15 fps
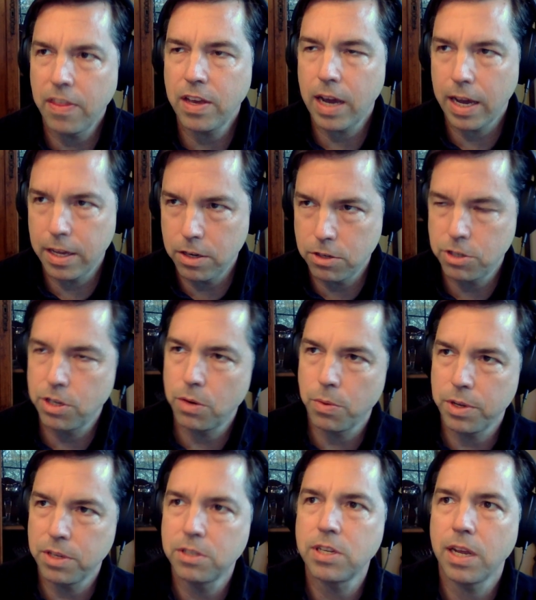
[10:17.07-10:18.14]
think I understood
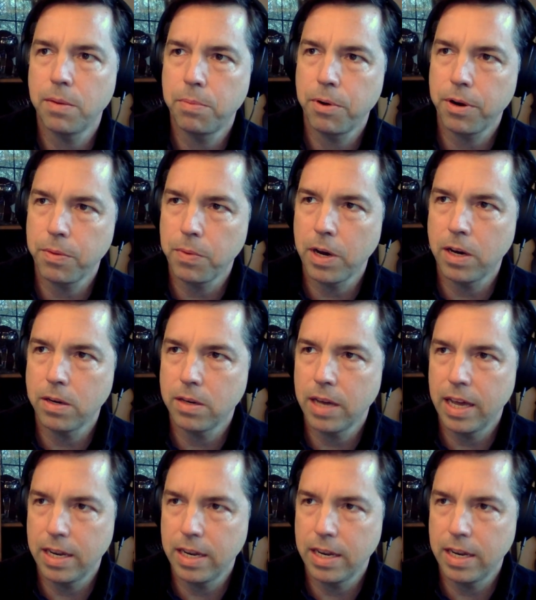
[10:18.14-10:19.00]
what you said pretty well.